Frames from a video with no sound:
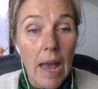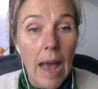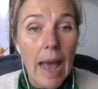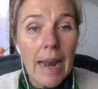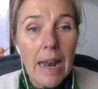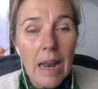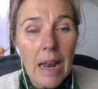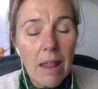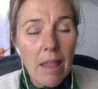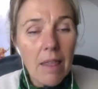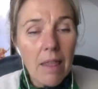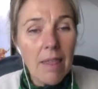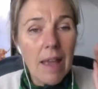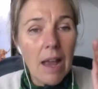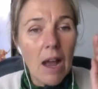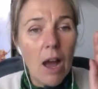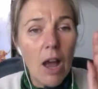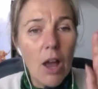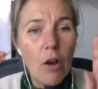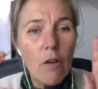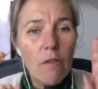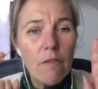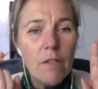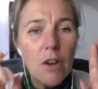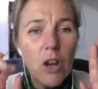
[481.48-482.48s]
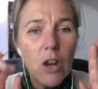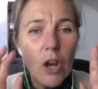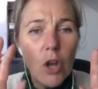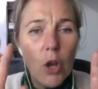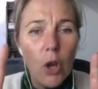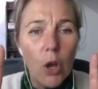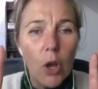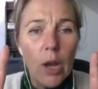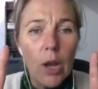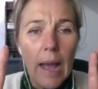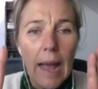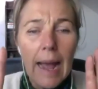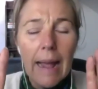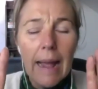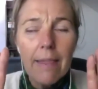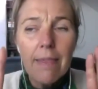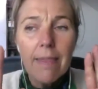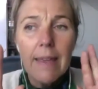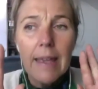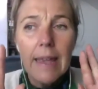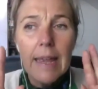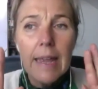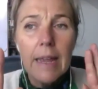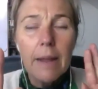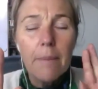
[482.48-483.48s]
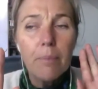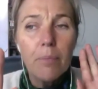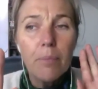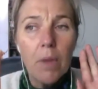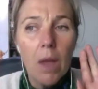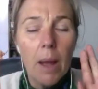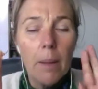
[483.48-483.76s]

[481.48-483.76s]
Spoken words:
And another thing, I often look at the